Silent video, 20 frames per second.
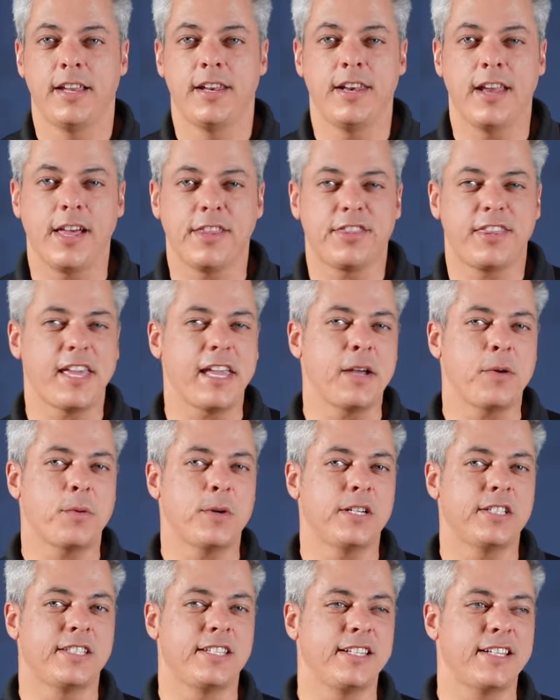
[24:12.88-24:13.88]
Nothing
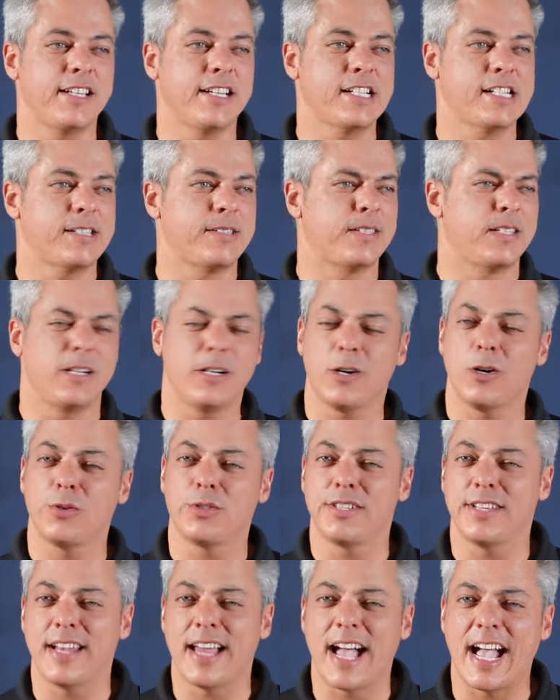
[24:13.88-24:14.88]
was in the 0
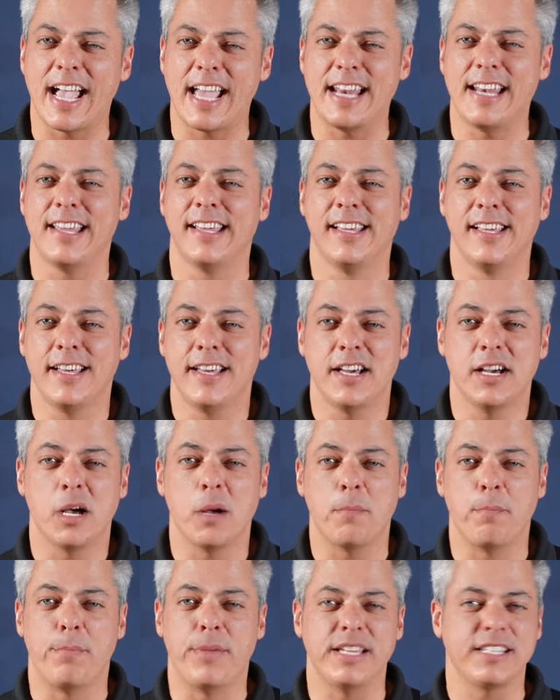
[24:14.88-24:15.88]
to 9
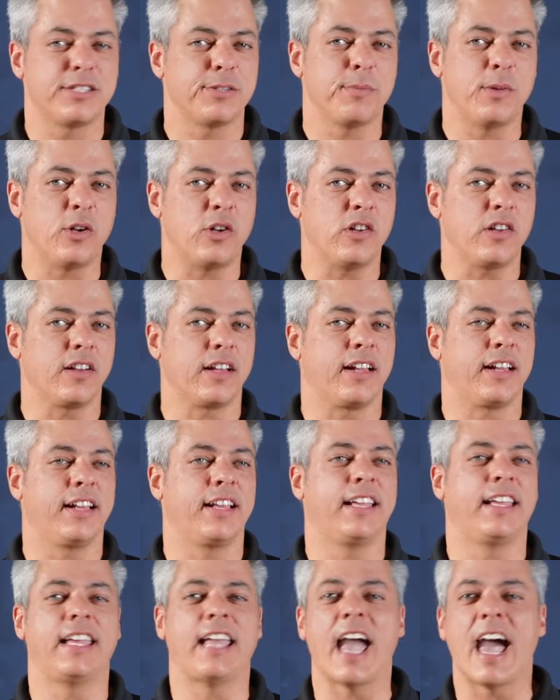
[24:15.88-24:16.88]
abysmal
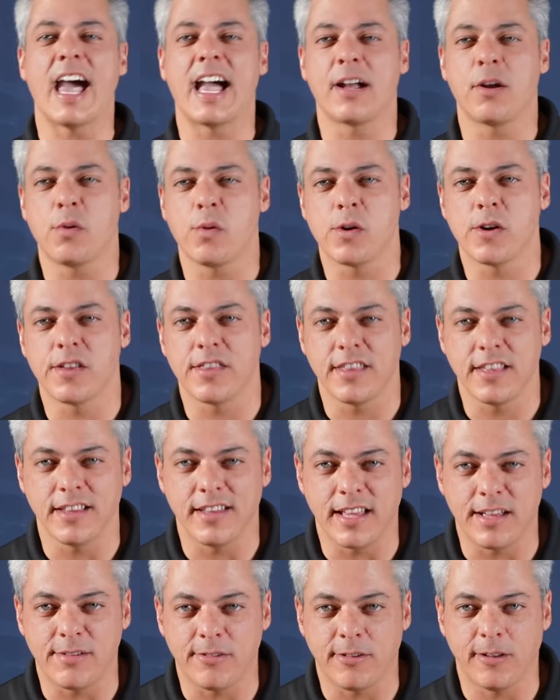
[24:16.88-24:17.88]
gag-worthy
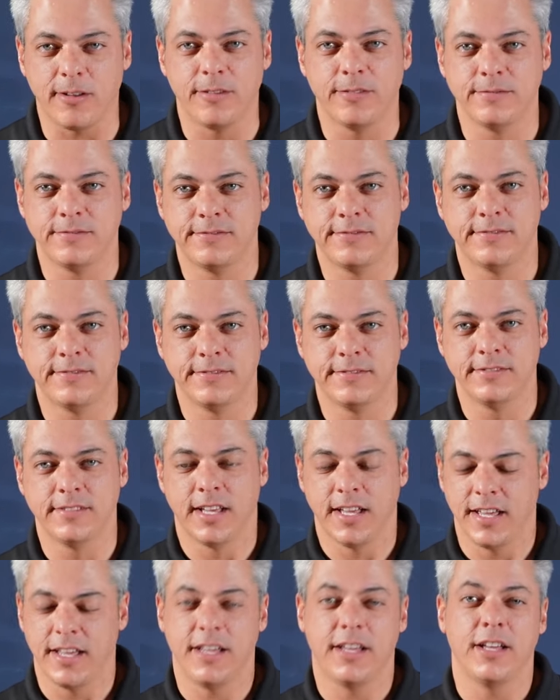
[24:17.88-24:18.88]
level.
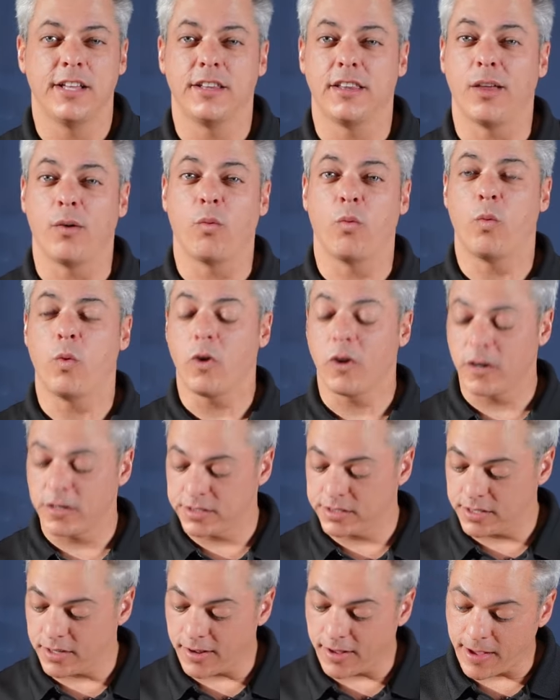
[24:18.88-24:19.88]
The
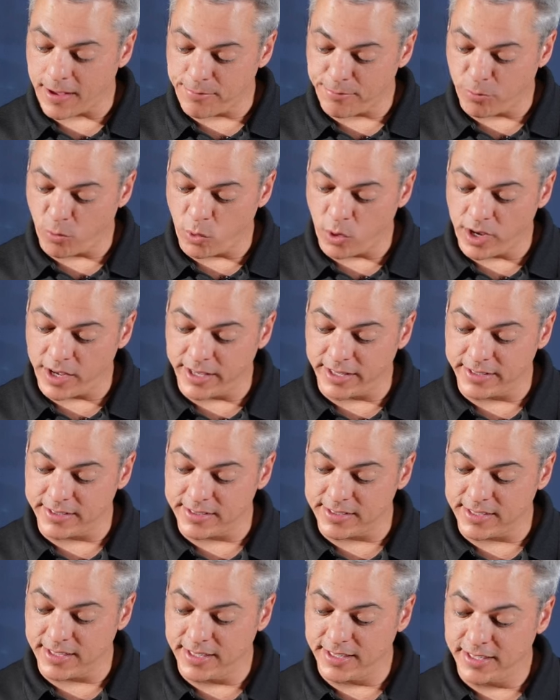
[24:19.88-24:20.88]
worst off
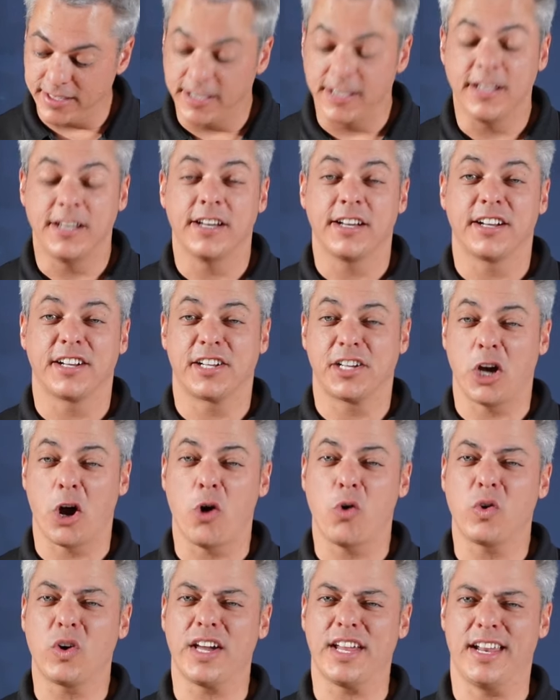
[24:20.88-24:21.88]
was
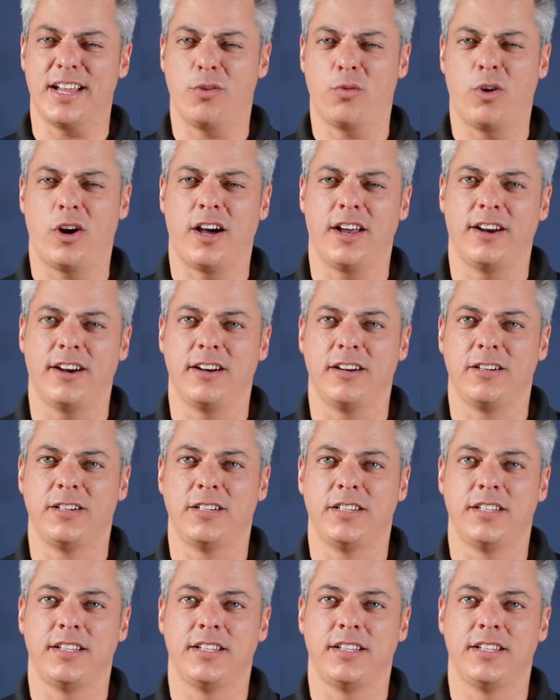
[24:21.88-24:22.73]
coconut water